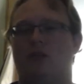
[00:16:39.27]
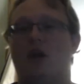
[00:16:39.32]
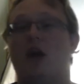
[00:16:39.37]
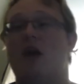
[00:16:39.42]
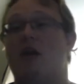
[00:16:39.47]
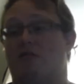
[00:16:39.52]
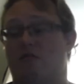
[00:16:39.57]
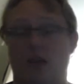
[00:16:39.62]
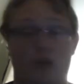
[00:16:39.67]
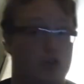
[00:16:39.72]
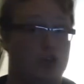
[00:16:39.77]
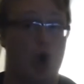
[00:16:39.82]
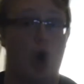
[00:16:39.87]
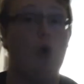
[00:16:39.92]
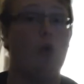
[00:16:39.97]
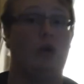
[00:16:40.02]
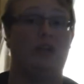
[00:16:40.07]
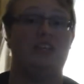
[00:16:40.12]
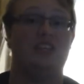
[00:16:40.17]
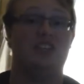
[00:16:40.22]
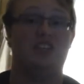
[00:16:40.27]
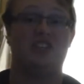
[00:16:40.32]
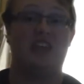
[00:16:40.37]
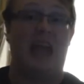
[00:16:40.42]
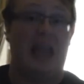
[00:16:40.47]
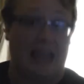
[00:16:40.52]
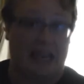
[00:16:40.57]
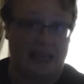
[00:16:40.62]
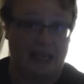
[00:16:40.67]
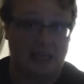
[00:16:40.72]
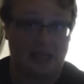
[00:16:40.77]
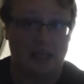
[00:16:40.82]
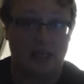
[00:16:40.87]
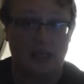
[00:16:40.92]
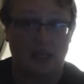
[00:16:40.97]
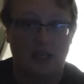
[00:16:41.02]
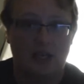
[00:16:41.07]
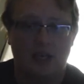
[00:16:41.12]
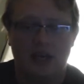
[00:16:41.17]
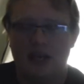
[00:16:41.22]
with, they go insane.
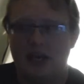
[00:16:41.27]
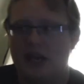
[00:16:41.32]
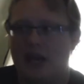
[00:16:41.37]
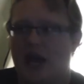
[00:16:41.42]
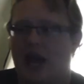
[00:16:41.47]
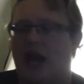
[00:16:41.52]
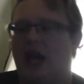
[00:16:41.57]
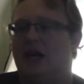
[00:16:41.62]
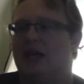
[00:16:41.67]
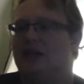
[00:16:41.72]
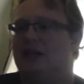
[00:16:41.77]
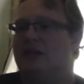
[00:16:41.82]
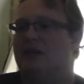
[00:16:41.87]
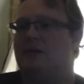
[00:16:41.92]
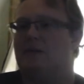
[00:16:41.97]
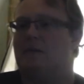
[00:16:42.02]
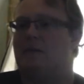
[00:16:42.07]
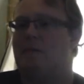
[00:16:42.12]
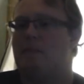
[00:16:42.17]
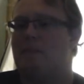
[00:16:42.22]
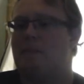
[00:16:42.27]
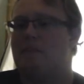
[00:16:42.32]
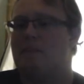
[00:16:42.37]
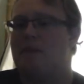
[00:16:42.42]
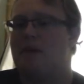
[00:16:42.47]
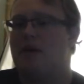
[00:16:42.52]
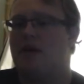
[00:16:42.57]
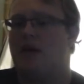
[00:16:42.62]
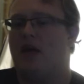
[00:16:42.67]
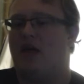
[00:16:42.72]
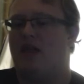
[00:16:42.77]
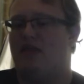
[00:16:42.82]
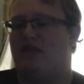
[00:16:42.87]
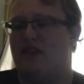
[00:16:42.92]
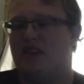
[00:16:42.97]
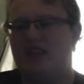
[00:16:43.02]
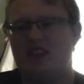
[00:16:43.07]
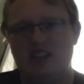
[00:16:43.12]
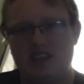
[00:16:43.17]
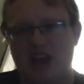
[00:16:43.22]
And
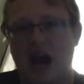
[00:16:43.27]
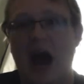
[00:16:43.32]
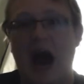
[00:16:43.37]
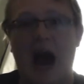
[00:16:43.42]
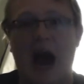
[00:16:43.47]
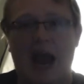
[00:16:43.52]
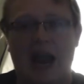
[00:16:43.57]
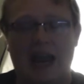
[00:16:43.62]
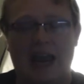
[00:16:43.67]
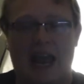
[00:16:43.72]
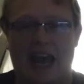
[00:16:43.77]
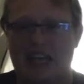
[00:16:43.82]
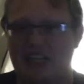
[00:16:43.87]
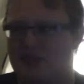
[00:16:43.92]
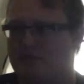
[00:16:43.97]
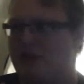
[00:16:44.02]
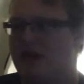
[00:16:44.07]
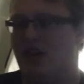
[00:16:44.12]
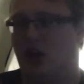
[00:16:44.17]
this guy has